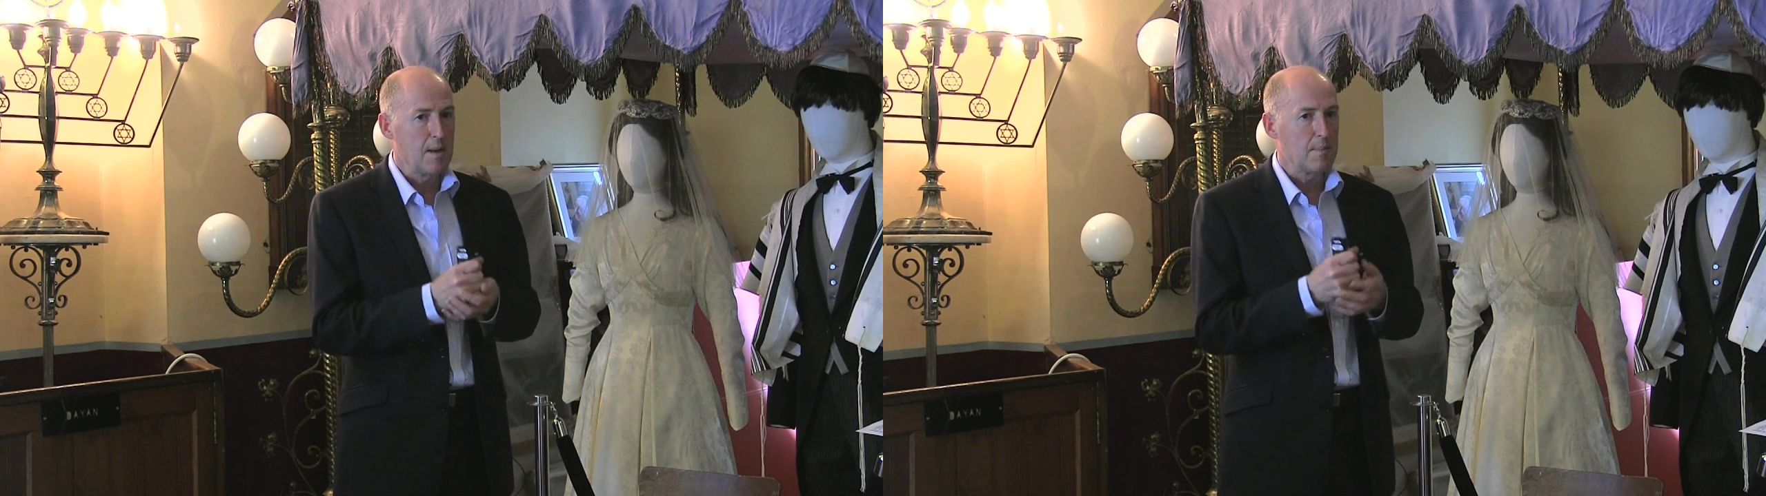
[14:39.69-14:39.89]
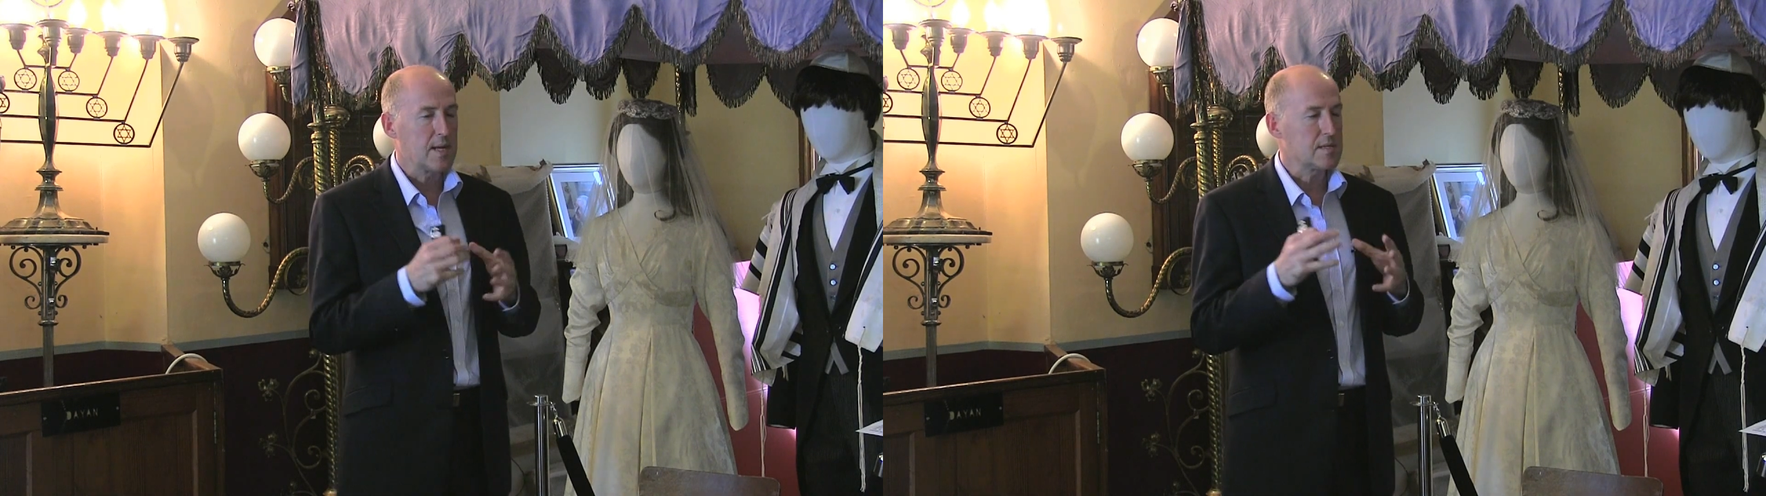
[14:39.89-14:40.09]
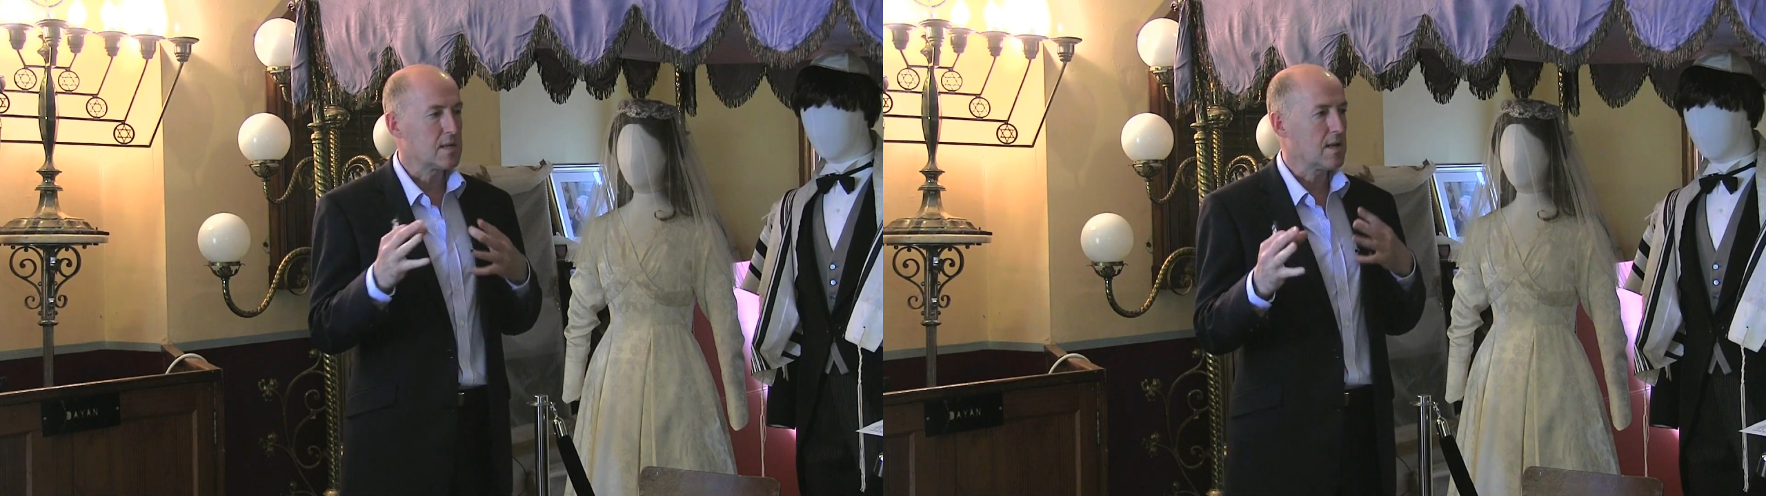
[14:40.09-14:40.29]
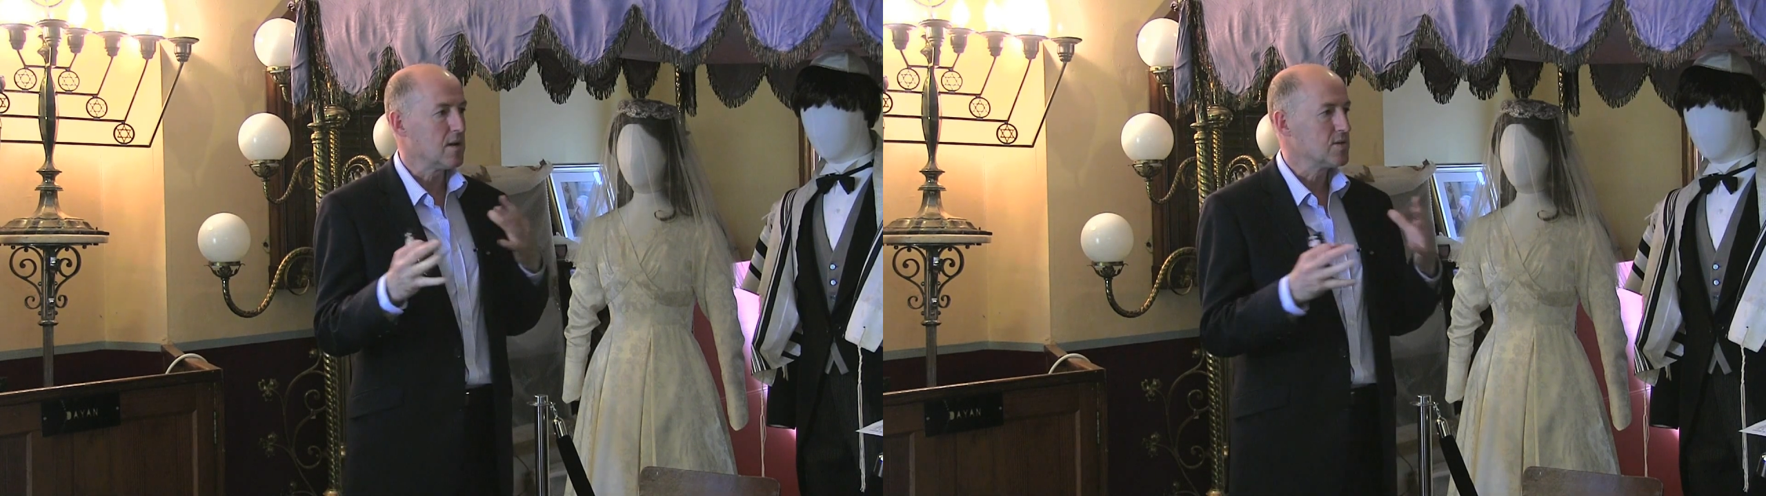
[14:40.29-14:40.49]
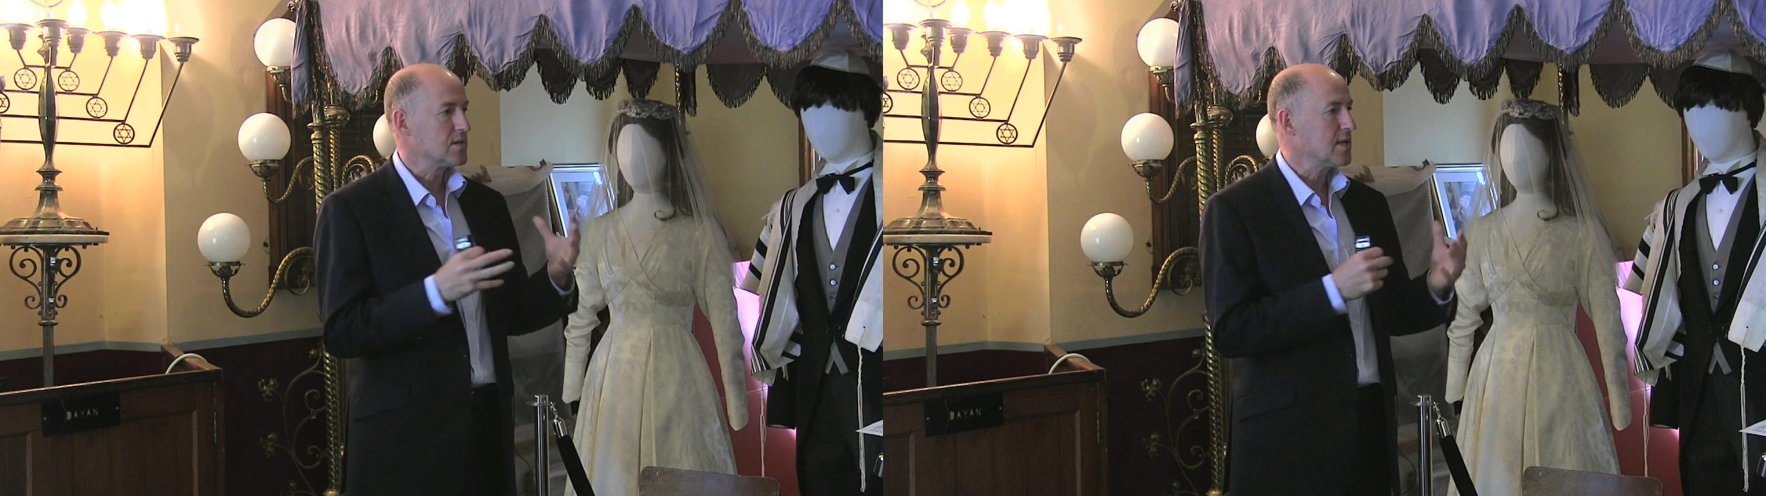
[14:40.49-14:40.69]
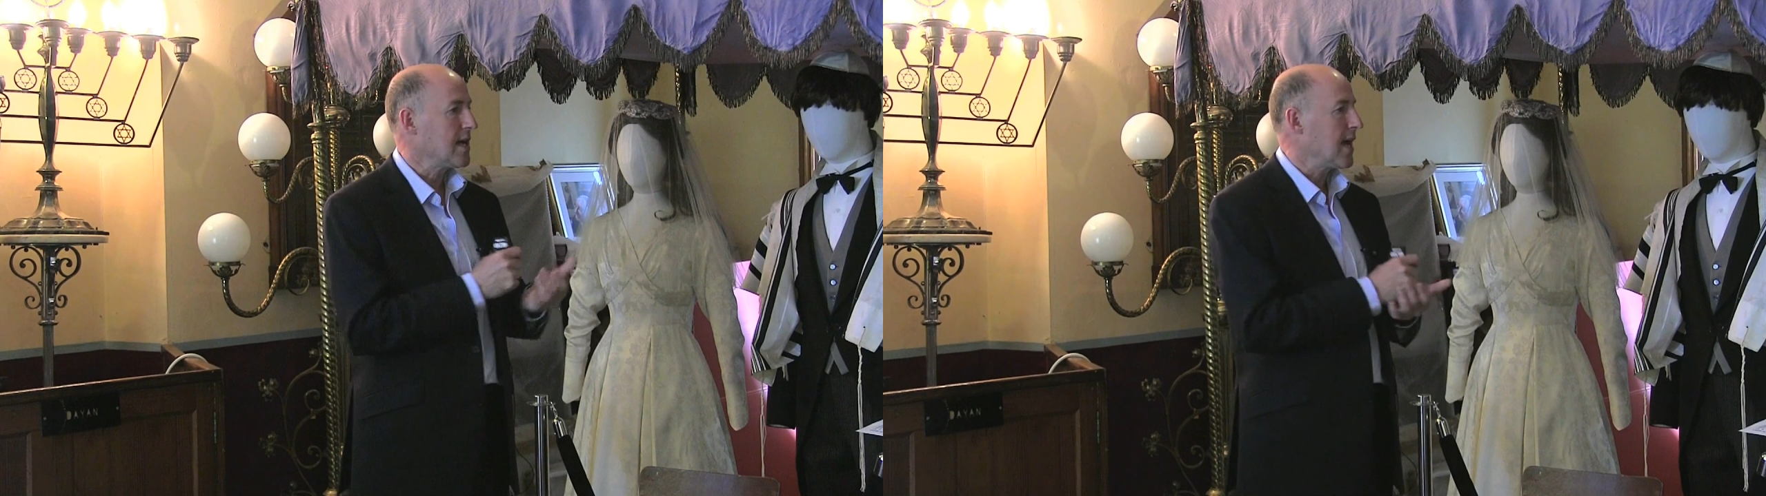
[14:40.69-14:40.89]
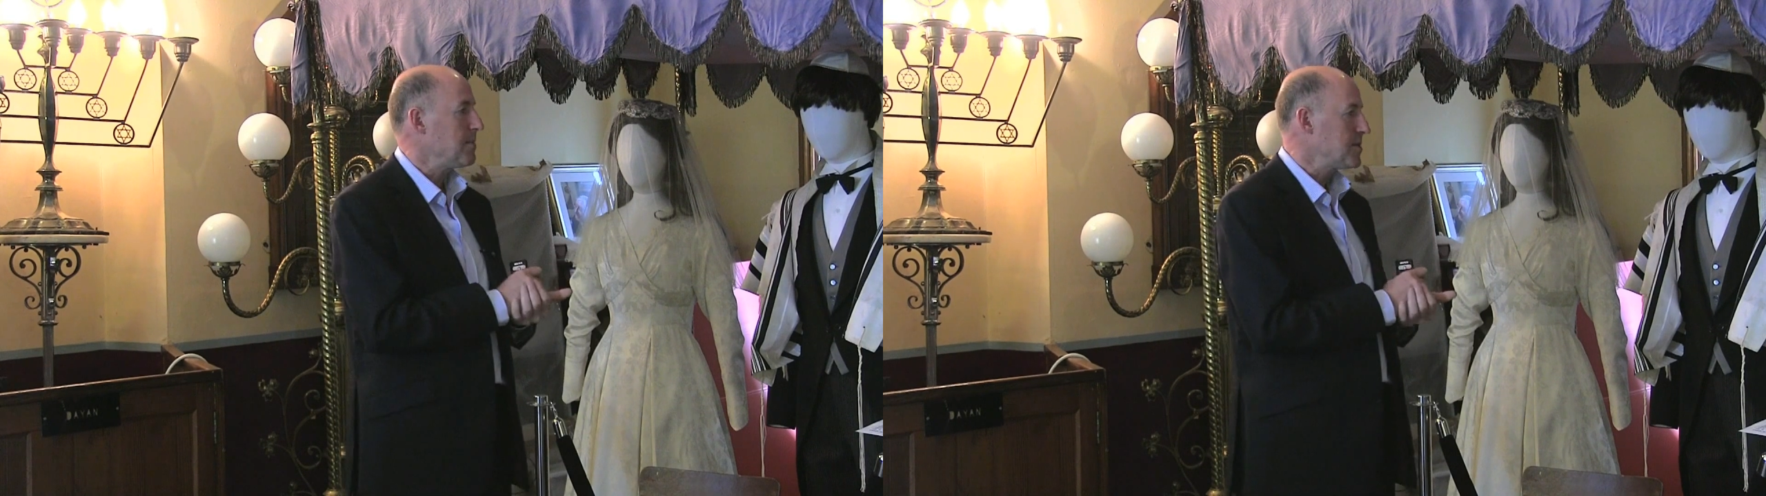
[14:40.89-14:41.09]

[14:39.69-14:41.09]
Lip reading: But that's the closest he came